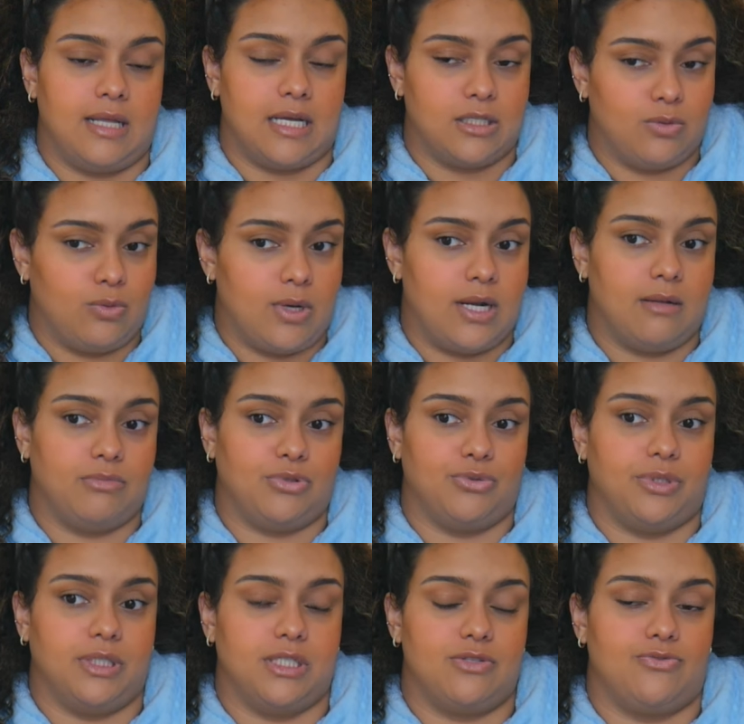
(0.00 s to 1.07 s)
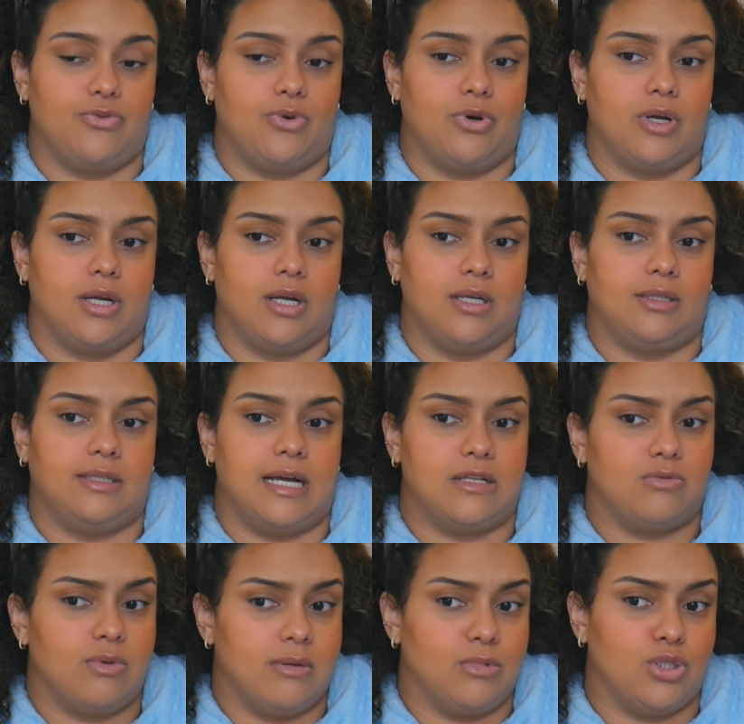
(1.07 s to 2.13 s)
That's what I'm doing this for.
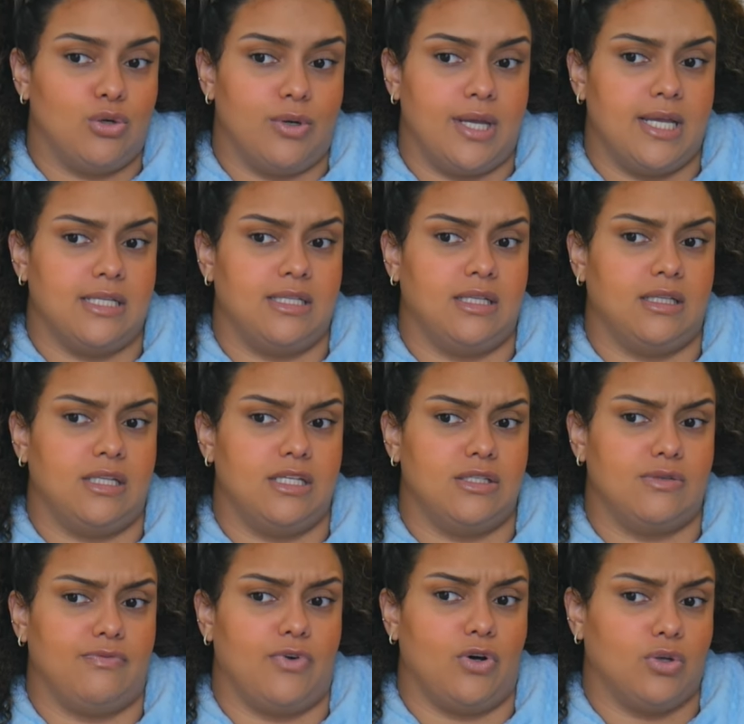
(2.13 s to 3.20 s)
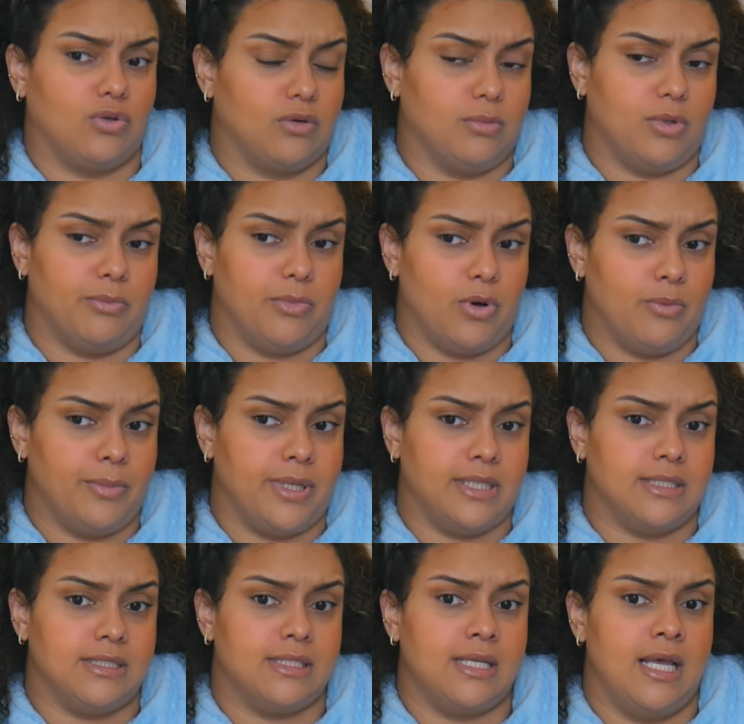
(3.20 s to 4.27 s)
That's why I'm showcasing these vulnerable
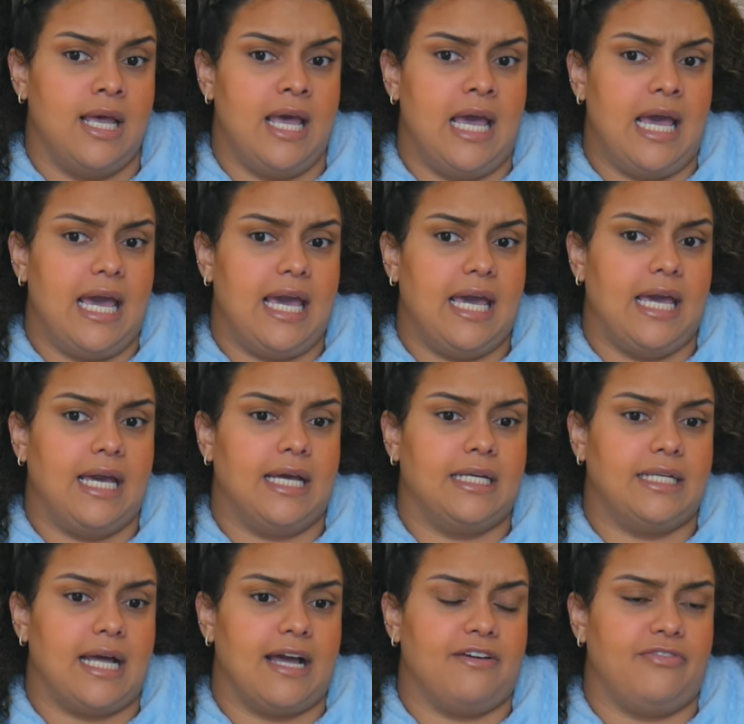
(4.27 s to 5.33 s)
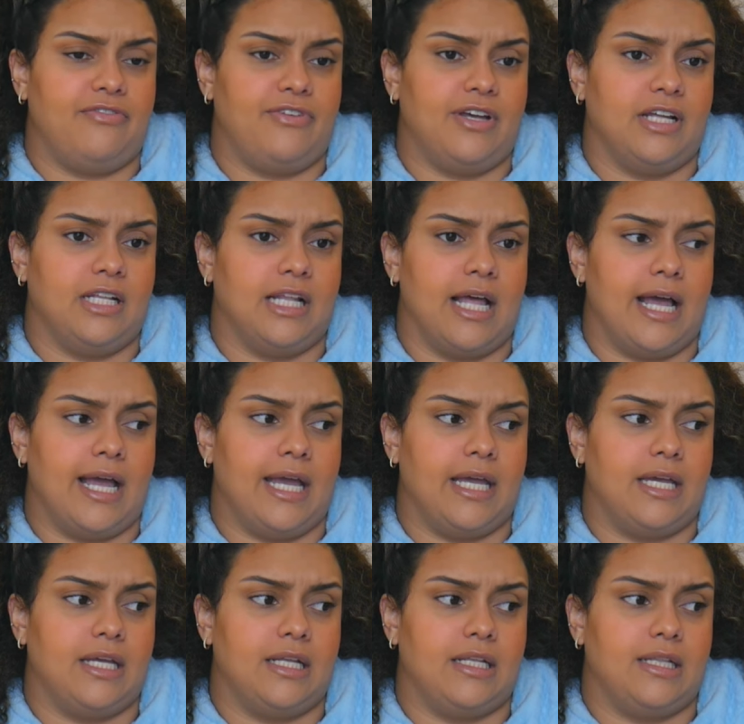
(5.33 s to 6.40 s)
moments. And I feel like
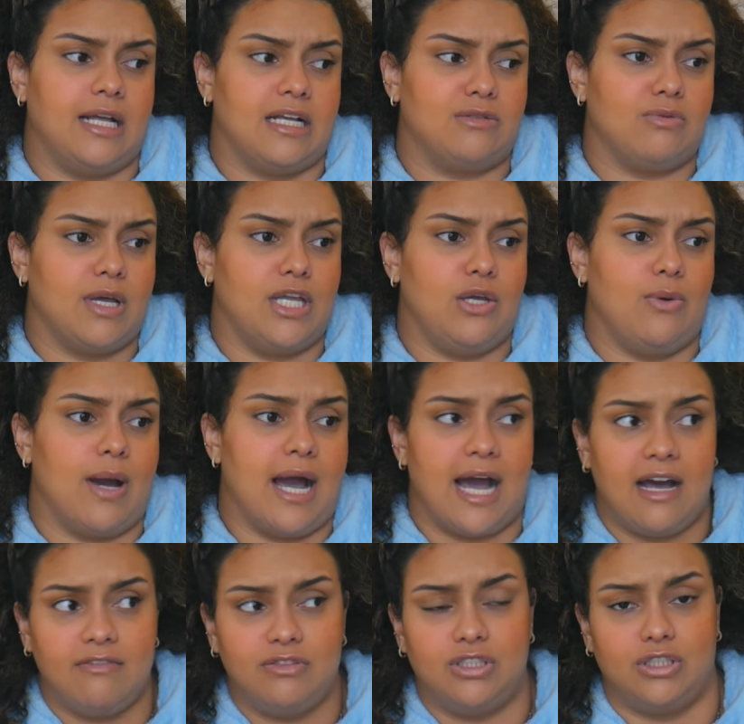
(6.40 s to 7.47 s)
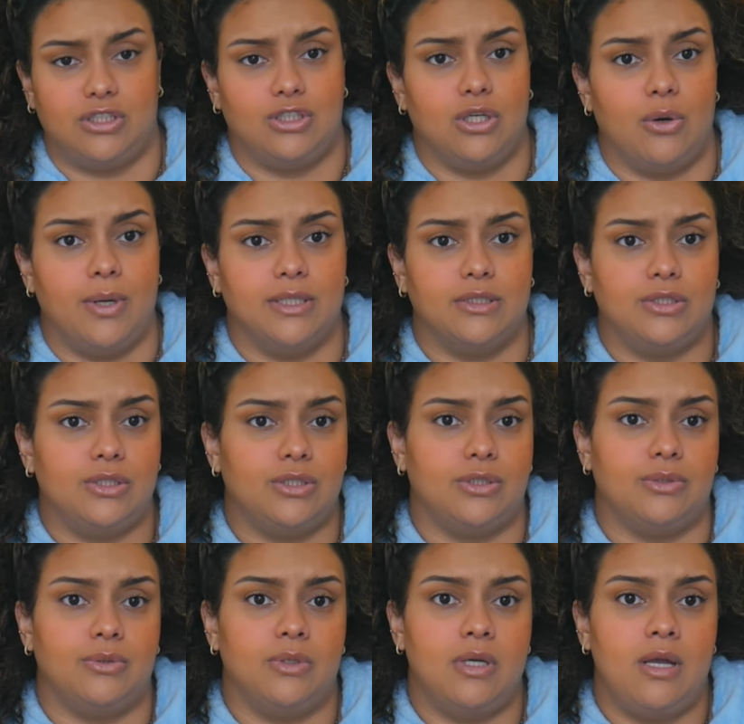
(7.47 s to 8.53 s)
that's why you have to show it
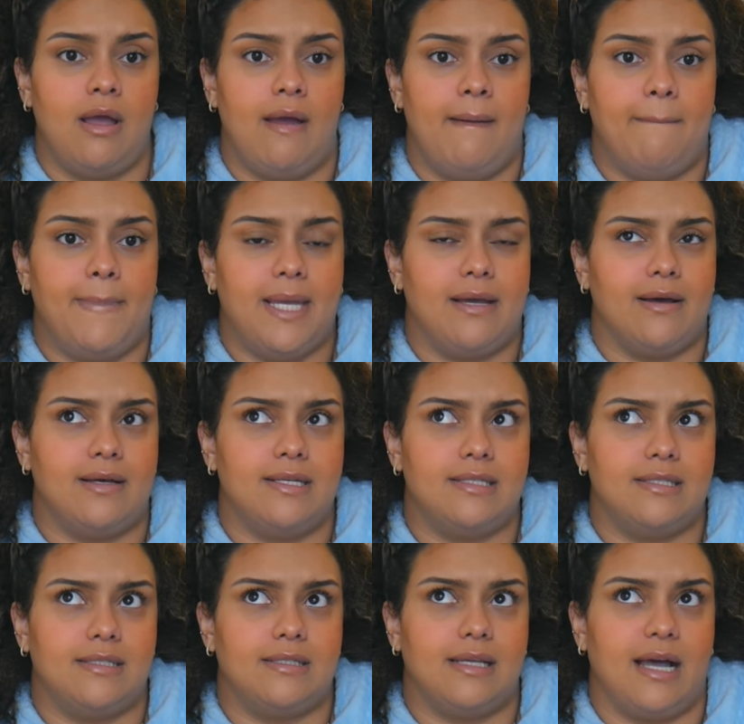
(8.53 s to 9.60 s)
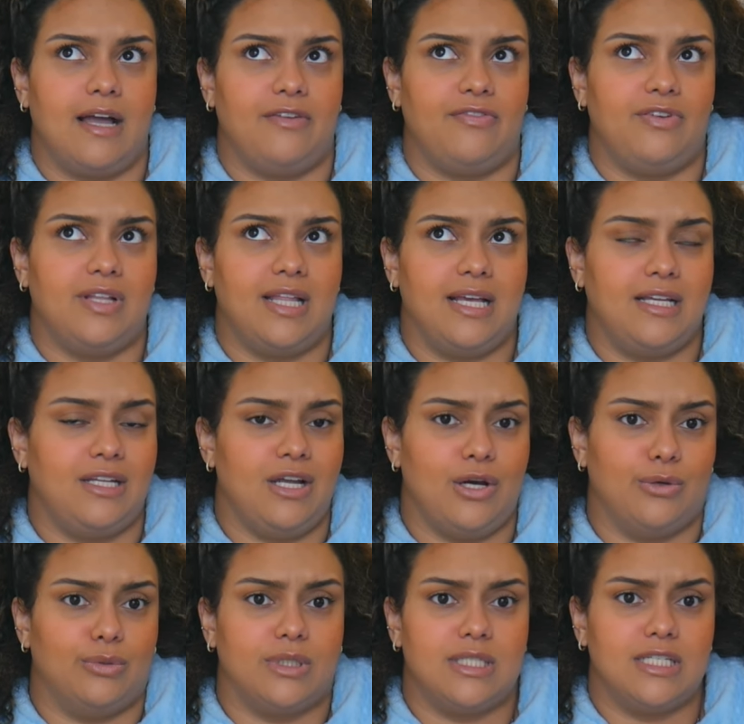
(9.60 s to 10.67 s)
too. Because I feel like,
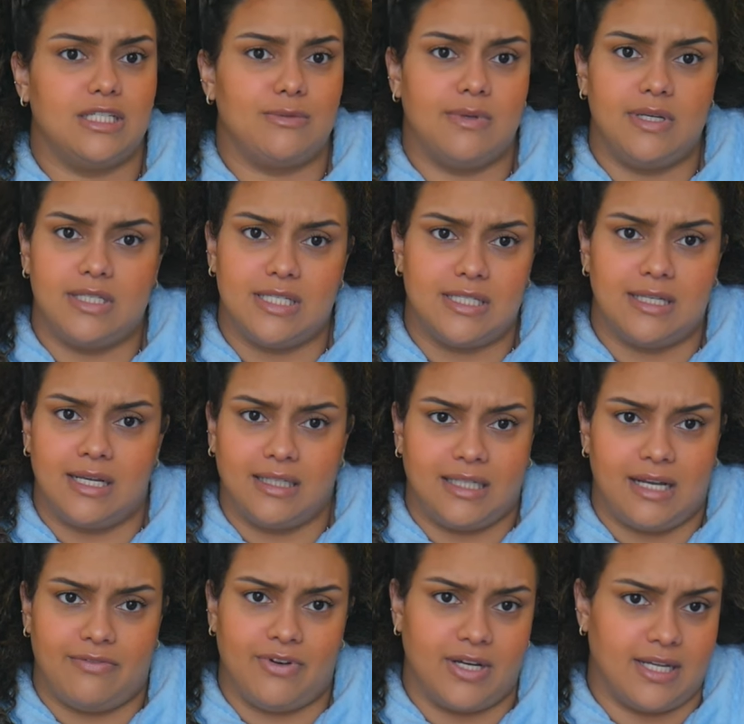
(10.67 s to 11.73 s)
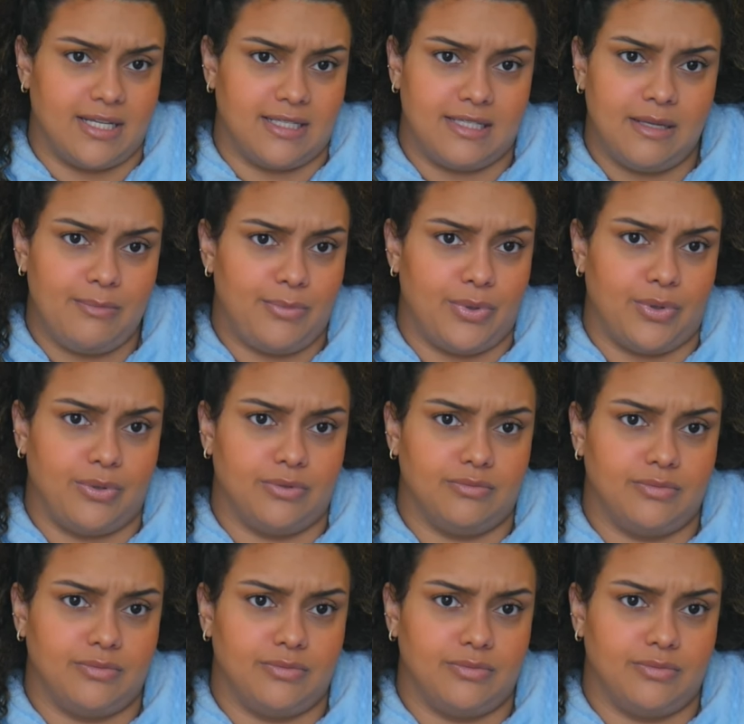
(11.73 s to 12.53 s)
no, this experience is not that fucking simple.